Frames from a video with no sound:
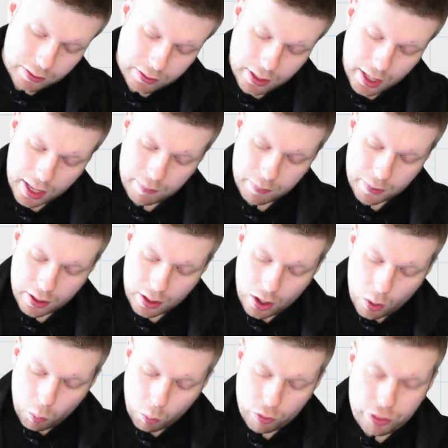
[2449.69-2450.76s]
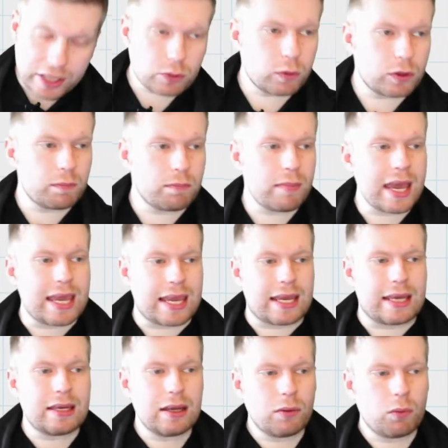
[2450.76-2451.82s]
okay, what this would mean